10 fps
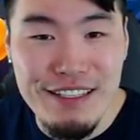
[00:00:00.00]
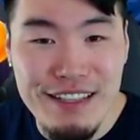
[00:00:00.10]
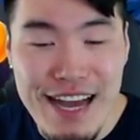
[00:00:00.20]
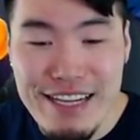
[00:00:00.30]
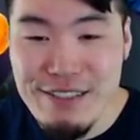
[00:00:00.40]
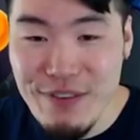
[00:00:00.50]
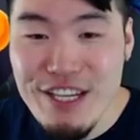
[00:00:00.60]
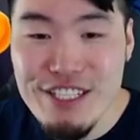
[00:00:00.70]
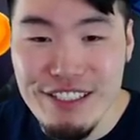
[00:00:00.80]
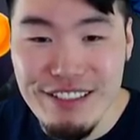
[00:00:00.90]

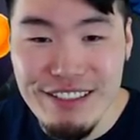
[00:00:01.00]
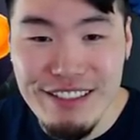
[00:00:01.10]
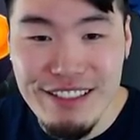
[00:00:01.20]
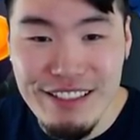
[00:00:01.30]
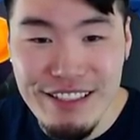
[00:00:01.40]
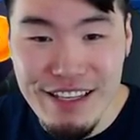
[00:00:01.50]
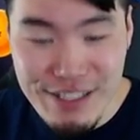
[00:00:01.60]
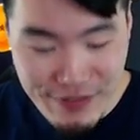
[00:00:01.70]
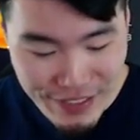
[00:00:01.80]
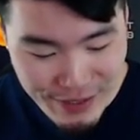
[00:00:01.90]
activation in this
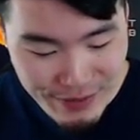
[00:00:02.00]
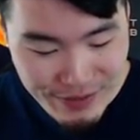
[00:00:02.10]
video.